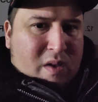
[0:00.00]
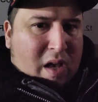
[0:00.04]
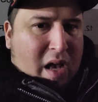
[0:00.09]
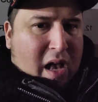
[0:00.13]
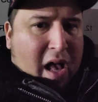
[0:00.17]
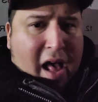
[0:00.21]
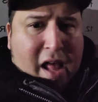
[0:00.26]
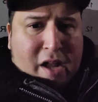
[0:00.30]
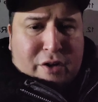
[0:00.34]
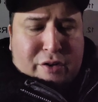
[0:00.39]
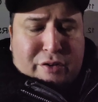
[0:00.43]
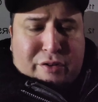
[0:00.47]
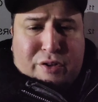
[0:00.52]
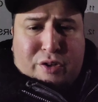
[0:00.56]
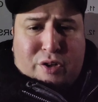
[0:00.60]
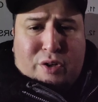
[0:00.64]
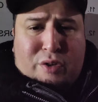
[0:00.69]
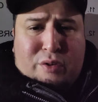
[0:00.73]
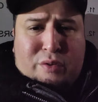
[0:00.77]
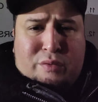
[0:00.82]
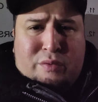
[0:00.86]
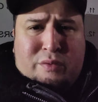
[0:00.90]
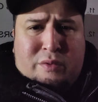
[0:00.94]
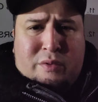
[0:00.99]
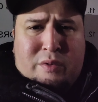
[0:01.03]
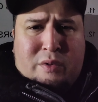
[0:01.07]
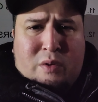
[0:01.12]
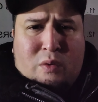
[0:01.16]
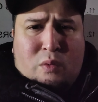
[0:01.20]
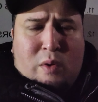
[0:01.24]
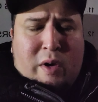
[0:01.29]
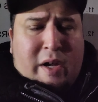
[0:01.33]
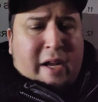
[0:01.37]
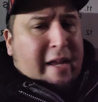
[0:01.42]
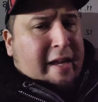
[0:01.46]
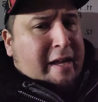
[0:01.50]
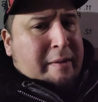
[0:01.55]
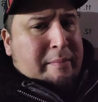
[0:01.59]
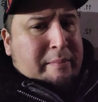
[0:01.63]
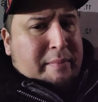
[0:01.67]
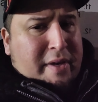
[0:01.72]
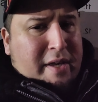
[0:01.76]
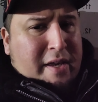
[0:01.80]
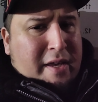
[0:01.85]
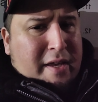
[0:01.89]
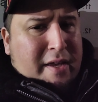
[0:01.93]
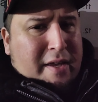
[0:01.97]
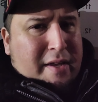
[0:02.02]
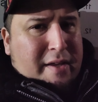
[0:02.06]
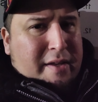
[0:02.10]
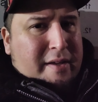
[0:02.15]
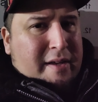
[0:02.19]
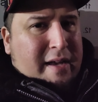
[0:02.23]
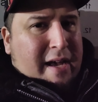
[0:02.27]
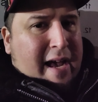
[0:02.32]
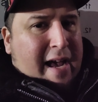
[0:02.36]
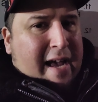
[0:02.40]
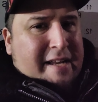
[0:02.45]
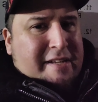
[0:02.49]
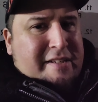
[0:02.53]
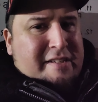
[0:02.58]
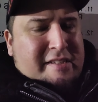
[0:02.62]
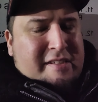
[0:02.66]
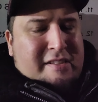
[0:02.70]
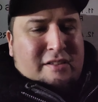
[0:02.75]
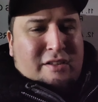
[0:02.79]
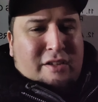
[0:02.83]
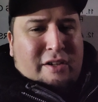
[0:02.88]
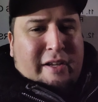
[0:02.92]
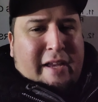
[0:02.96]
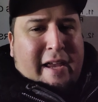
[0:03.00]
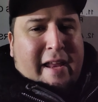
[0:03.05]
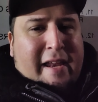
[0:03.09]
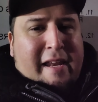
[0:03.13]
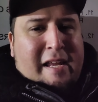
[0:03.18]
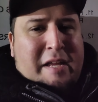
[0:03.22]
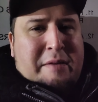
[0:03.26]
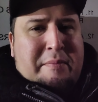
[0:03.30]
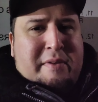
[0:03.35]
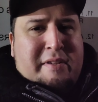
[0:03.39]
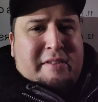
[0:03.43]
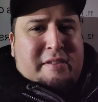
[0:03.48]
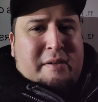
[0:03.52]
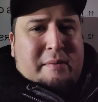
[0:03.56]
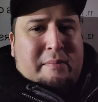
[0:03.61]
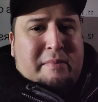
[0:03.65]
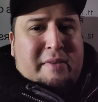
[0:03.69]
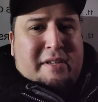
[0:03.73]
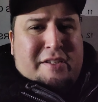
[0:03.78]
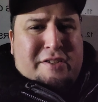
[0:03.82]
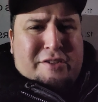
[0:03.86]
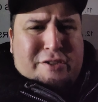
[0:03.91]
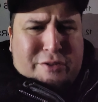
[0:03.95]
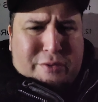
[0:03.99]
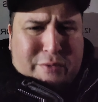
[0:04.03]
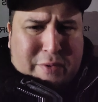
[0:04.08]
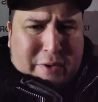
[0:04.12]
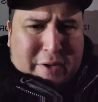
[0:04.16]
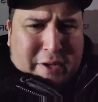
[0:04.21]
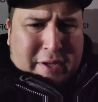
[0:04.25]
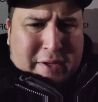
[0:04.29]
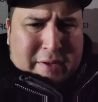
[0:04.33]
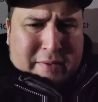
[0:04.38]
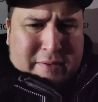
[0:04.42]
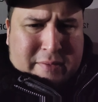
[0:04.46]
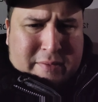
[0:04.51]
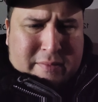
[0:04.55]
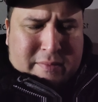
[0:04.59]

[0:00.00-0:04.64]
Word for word: I don't know what he can be. I just look at him as a mystery.